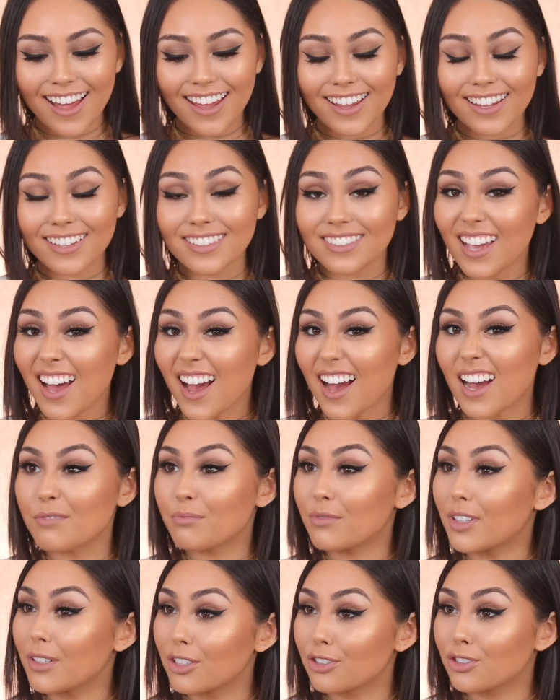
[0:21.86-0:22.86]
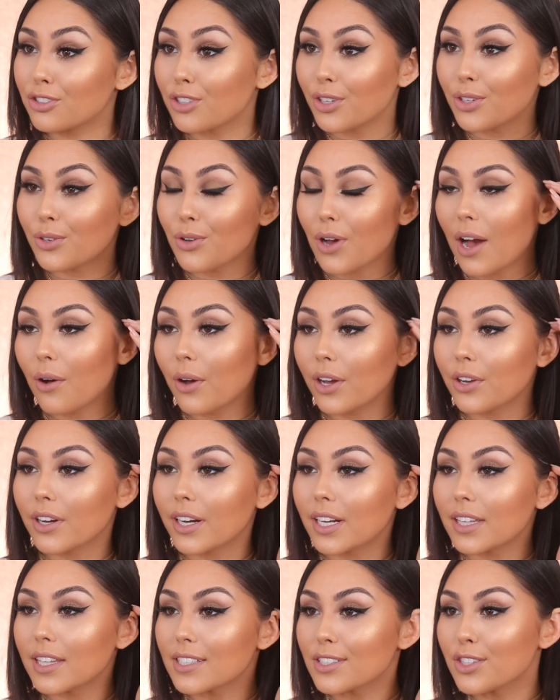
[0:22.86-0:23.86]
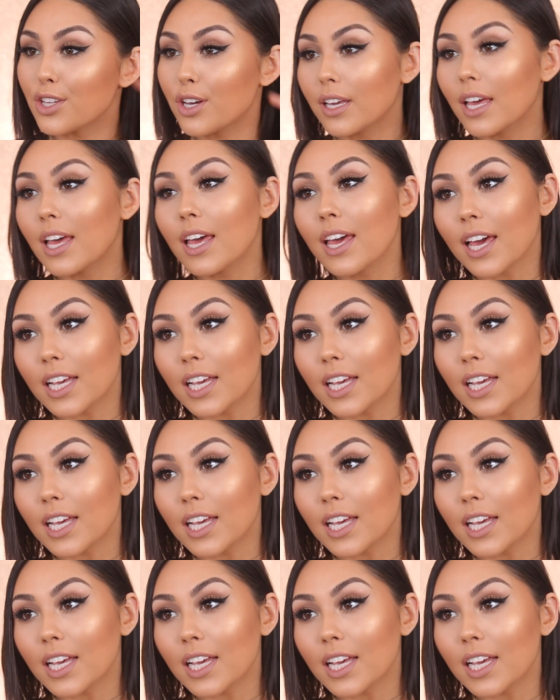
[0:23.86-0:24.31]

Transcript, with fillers: and yeah, I'm going to show you how I created this look.